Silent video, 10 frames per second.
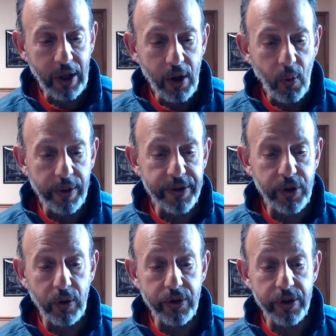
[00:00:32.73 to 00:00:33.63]
When the
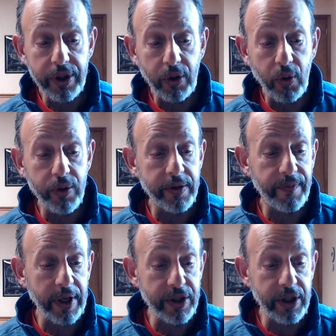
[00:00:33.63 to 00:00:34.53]
soldiers had
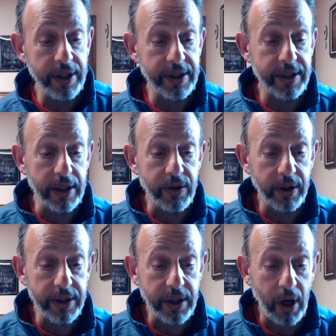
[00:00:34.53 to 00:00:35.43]
crucified Jesus, they took
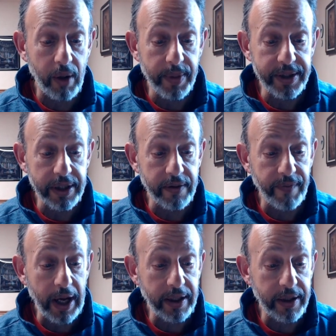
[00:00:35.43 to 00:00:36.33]
his garments and
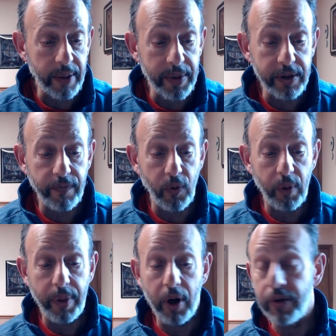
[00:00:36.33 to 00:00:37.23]
divided them into four
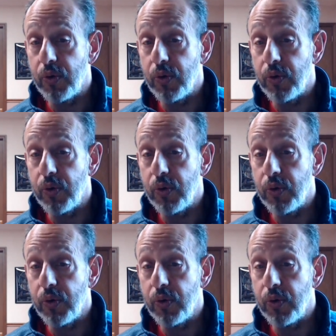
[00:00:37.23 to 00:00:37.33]
parts,